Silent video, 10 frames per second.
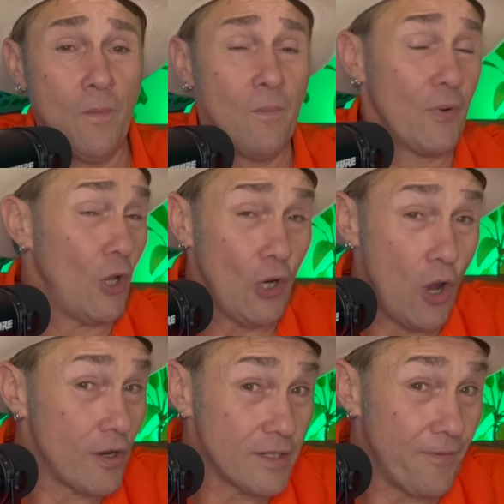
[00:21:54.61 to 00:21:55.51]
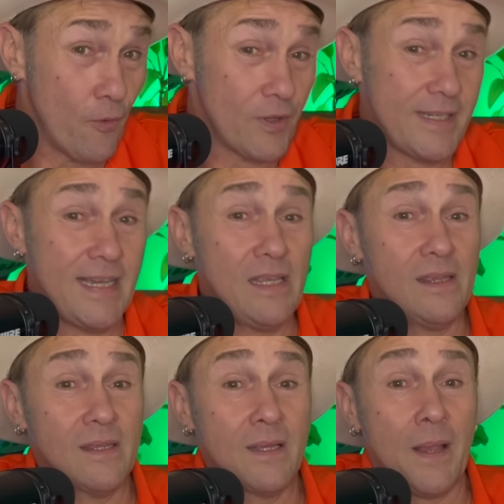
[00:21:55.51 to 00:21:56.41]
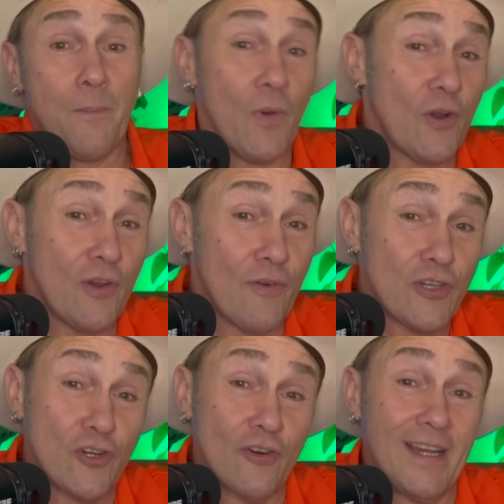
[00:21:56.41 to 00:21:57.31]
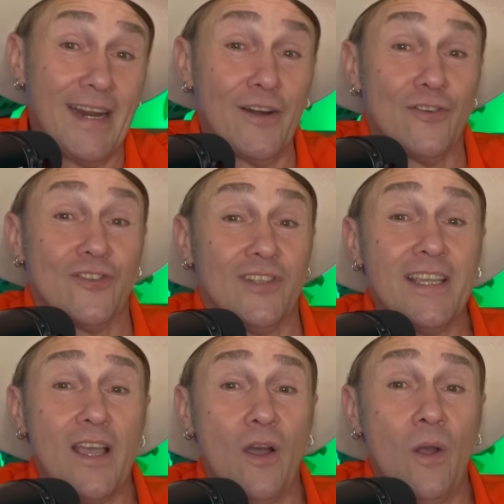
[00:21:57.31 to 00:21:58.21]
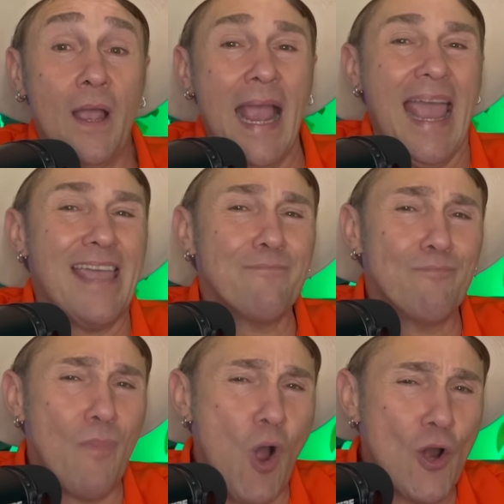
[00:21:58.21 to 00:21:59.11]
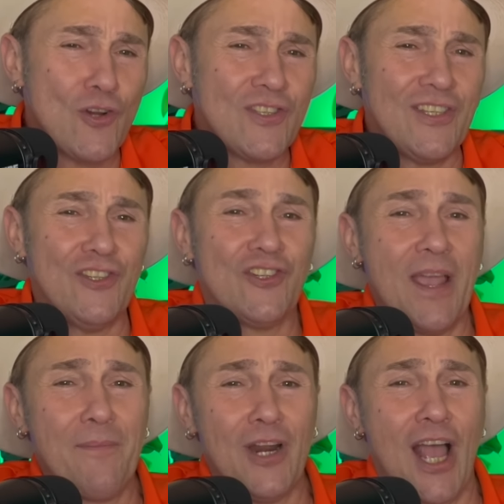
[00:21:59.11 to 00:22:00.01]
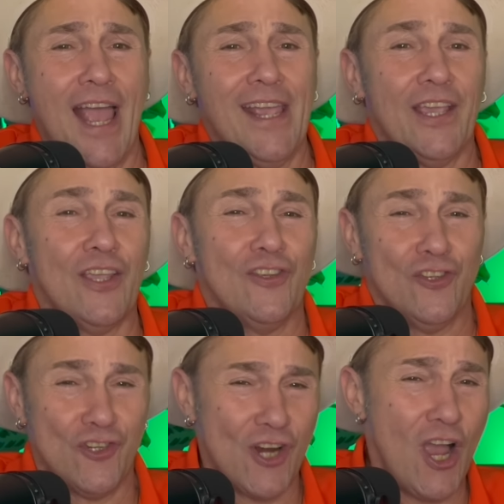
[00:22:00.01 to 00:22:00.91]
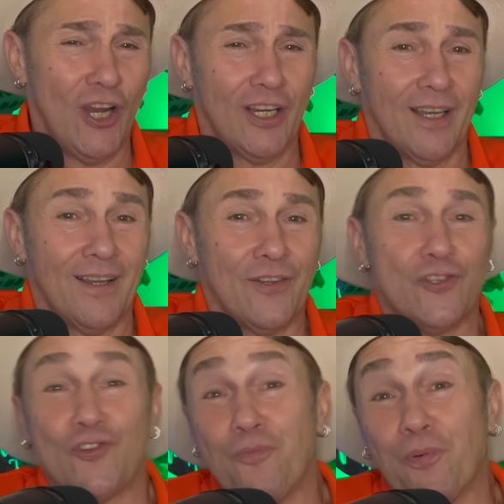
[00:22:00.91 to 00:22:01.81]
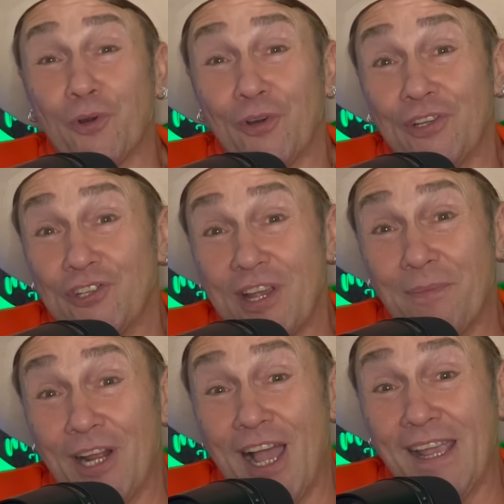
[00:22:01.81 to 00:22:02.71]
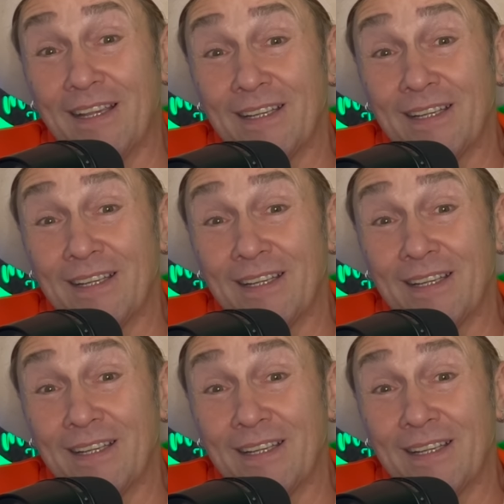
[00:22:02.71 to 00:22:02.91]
But on August 14th, Mercury retrograde enters Leo and Mars in Gemini conjunct Jupiter in Gemini.